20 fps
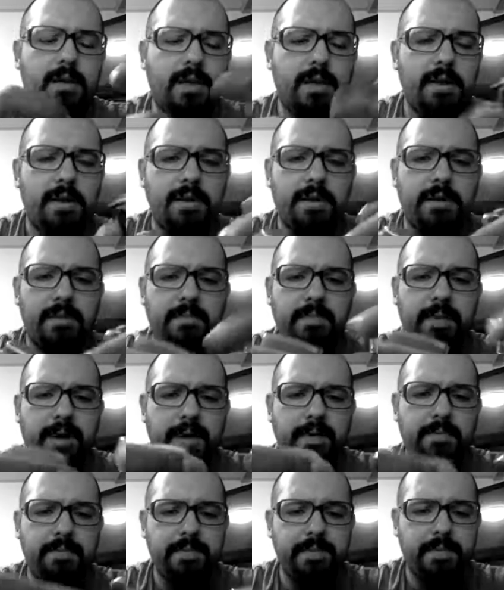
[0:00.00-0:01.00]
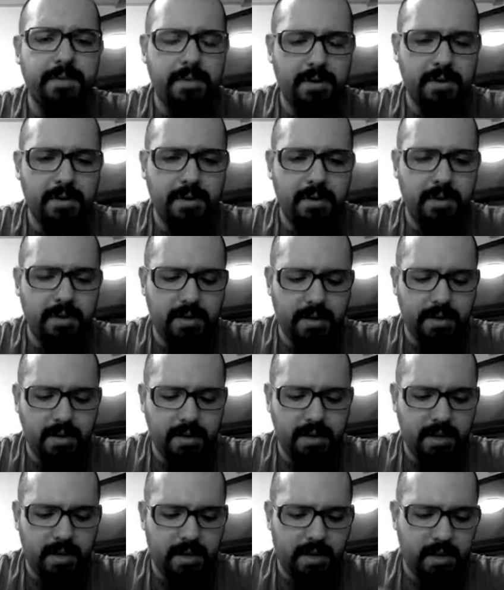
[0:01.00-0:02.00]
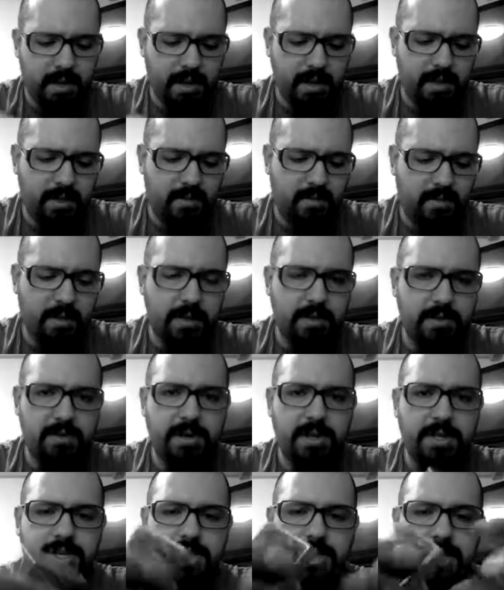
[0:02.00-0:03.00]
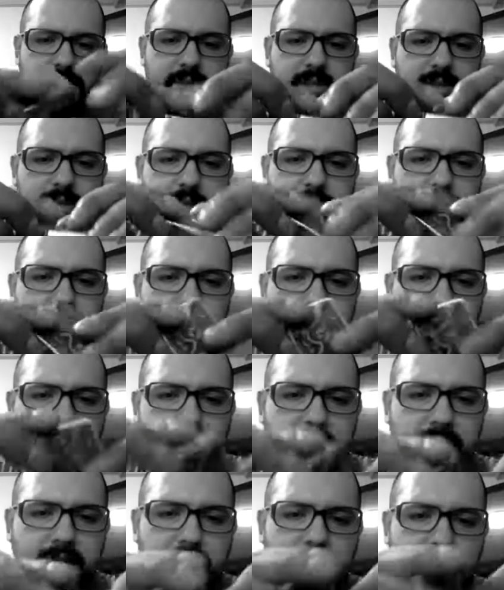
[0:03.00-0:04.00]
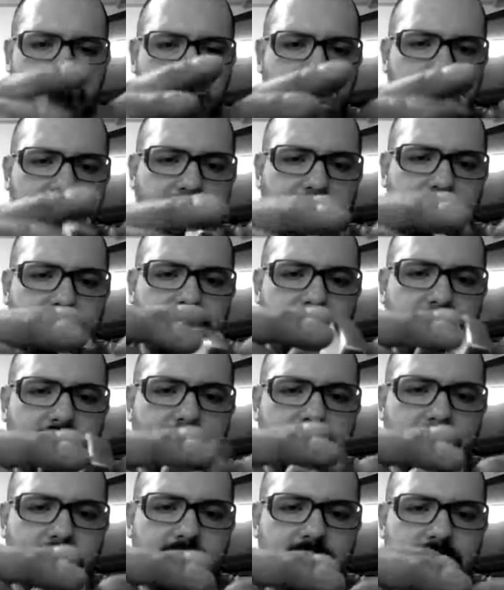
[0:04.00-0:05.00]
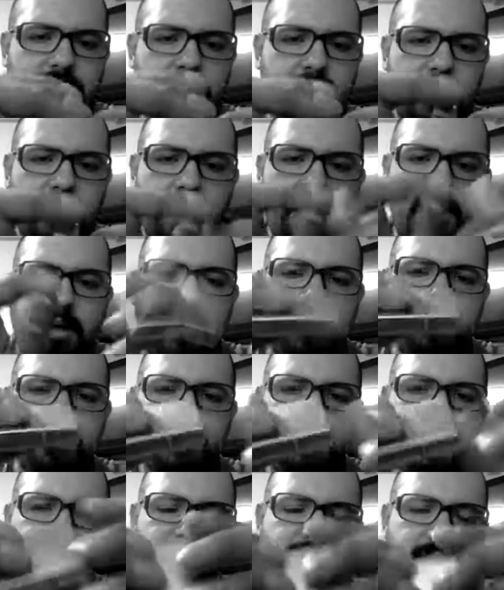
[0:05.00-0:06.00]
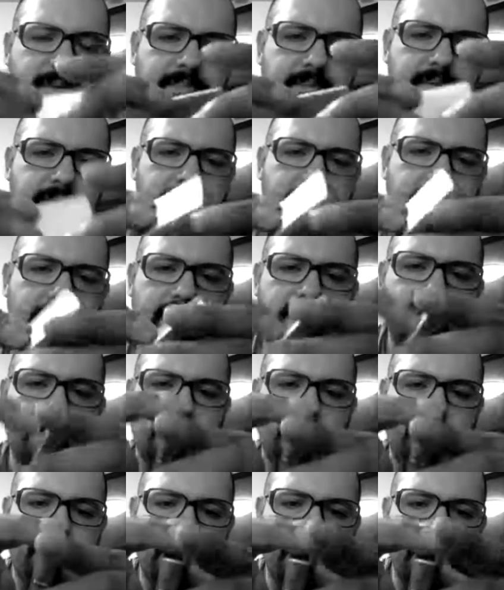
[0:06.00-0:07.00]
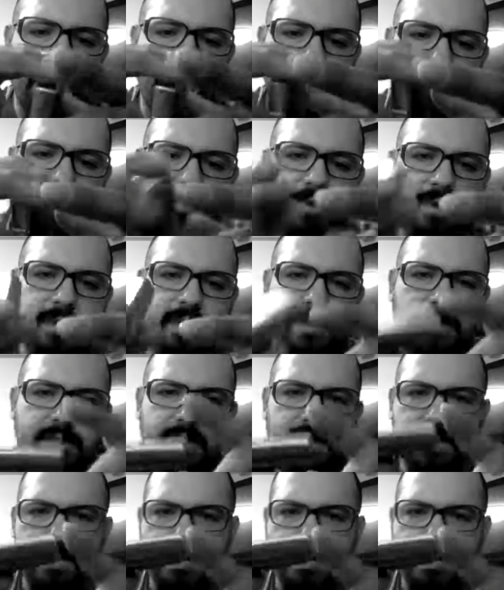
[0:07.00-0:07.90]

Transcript: uh, pipe, and one really cheap. This cost me, I think it's a dollar. This is a knockoff of a Zippo It's not really a Zippo It says